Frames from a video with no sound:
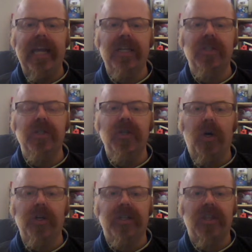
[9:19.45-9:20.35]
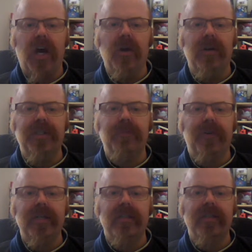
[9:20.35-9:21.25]
is not the Holy
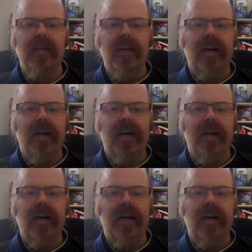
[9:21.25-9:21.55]
Spirit,